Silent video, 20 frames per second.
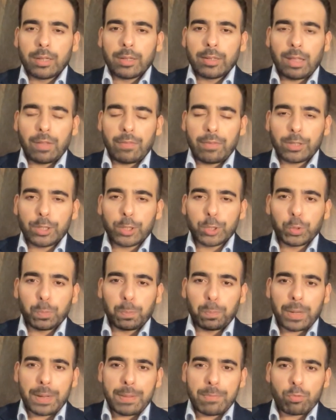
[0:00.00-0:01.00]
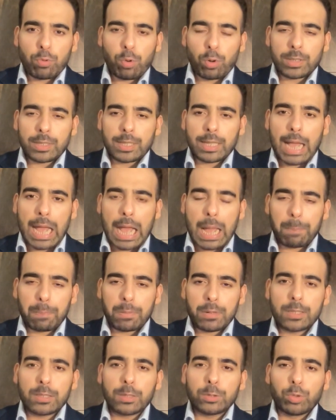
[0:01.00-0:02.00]
giving the Supreme Court the
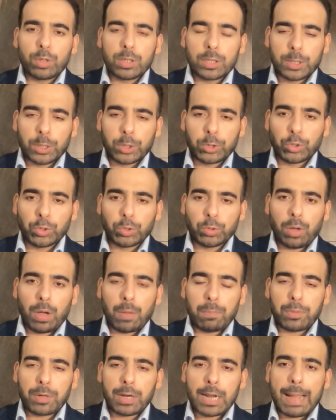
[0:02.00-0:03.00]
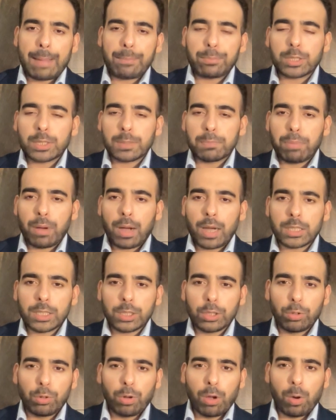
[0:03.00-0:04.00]
appellate jurisdiction, or perhaps
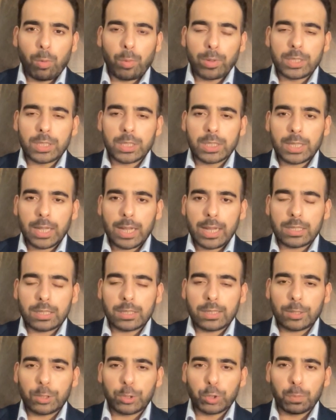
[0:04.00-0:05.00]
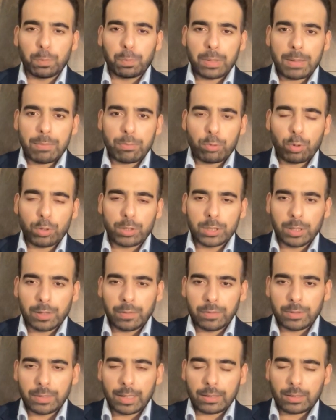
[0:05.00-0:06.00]
passing a law which states that the Supreme Court's
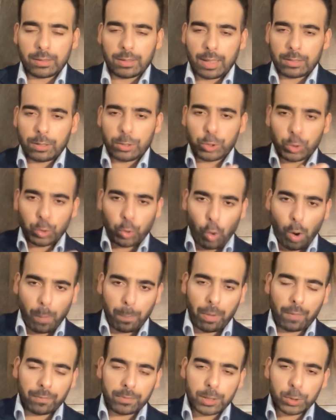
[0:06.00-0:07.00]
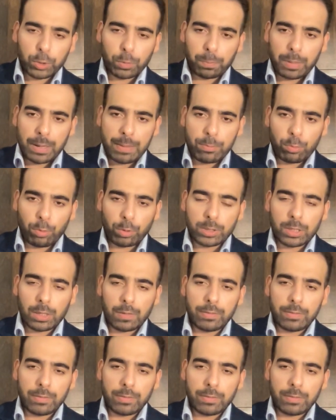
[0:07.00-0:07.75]
that the scope of the Supreme Court's